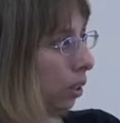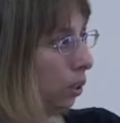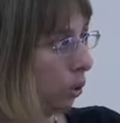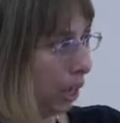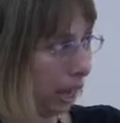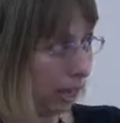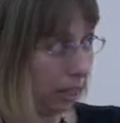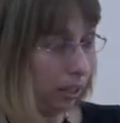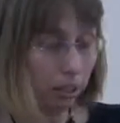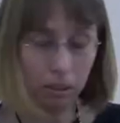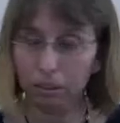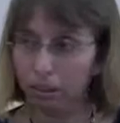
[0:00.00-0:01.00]
You take
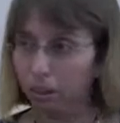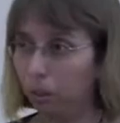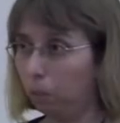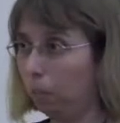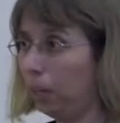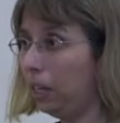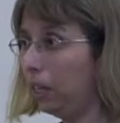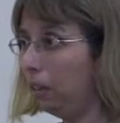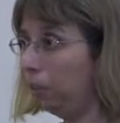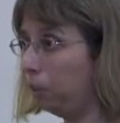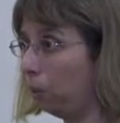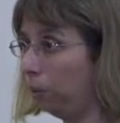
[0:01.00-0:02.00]
it, you bring it
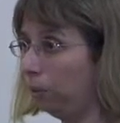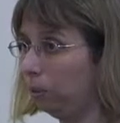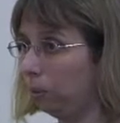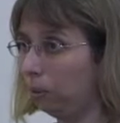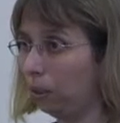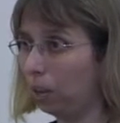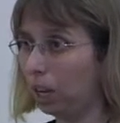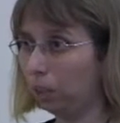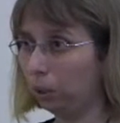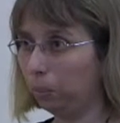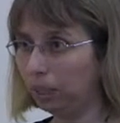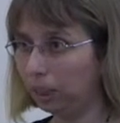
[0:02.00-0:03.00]
in front of your
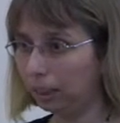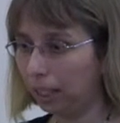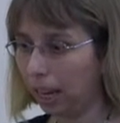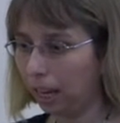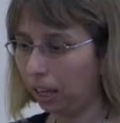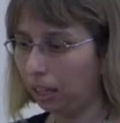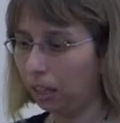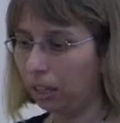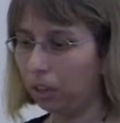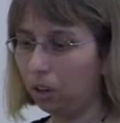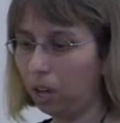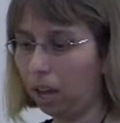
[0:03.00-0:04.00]
customers and say,
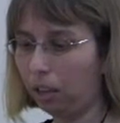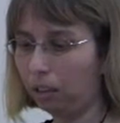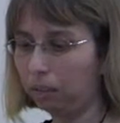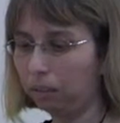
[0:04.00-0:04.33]
OK,